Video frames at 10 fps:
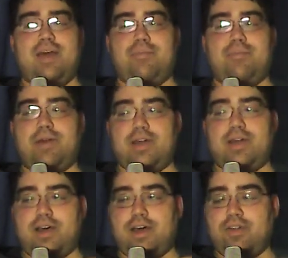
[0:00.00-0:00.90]
But
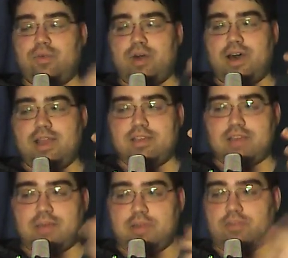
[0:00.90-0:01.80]
uh, otherwise,
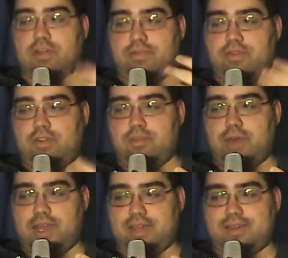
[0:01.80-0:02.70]
I'm gonna look around for another
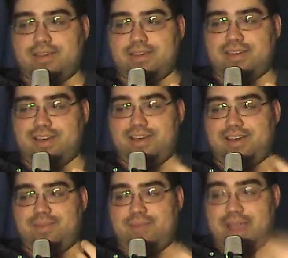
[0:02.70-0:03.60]
mic.
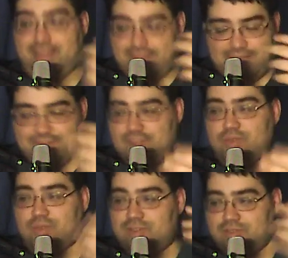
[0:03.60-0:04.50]
Uh, I have this
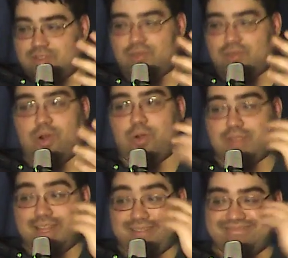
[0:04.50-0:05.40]
one. There's nothing wrong with
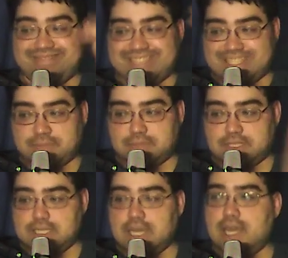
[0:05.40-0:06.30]
it.
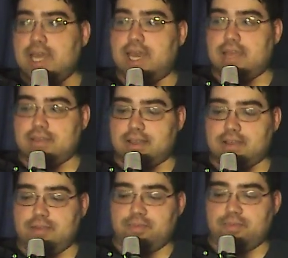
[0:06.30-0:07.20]
Happily, it's
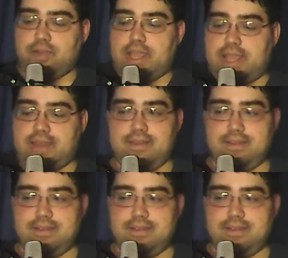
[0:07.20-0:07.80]
not gonna break.